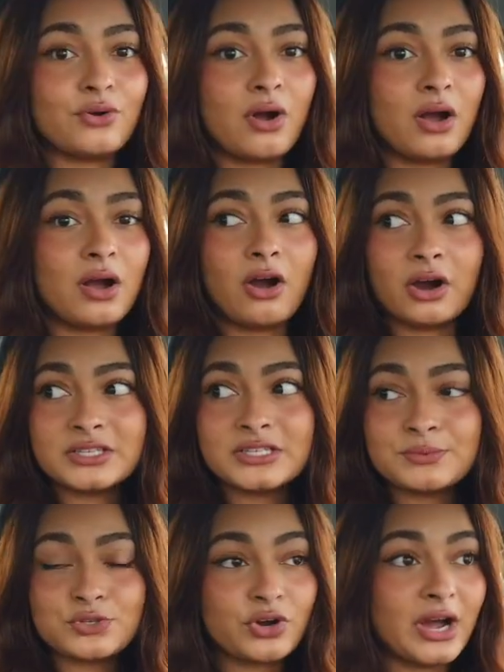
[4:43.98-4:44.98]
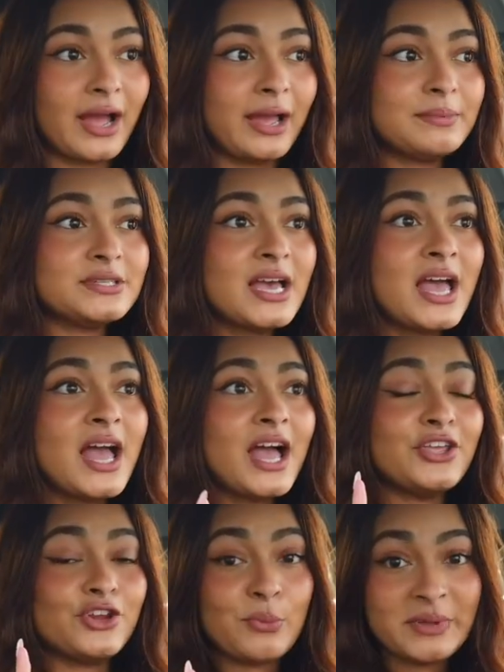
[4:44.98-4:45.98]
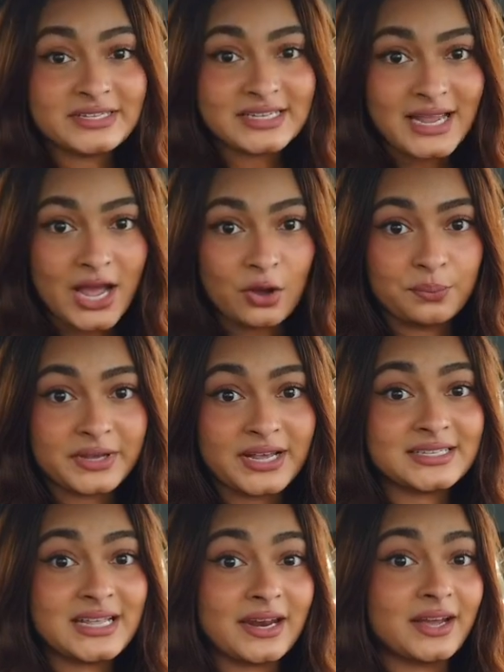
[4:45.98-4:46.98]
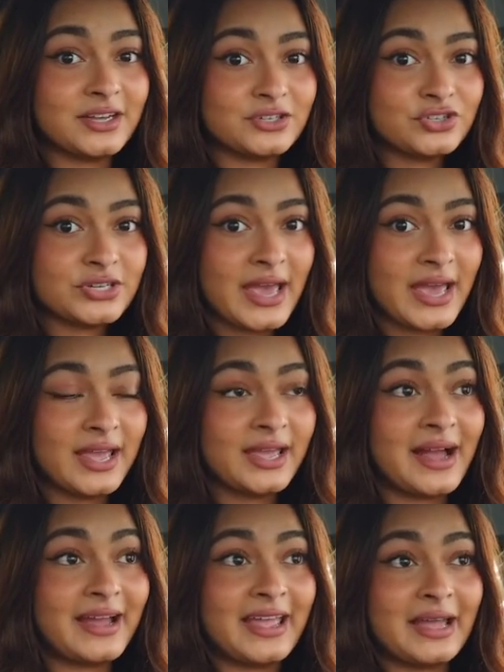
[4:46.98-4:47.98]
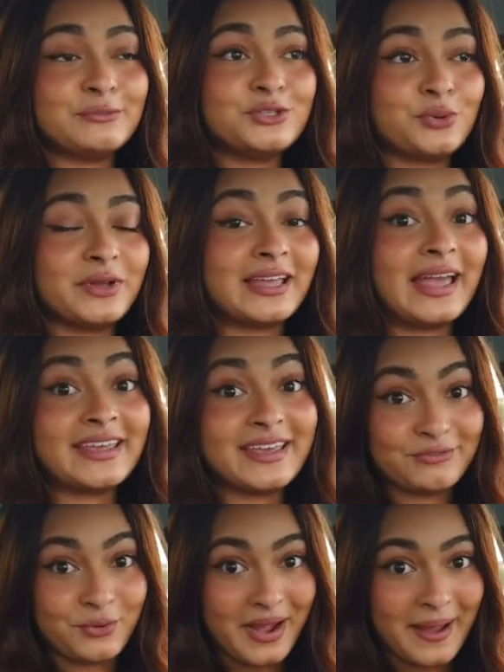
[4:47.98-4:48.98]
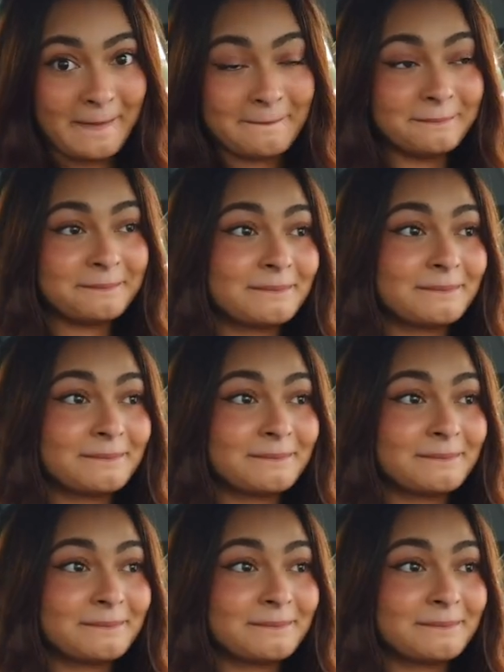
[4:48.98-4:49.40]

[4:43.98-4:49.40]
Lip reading: you aren't subscribed, you're missing out because at 100K, I am doing a giveaway.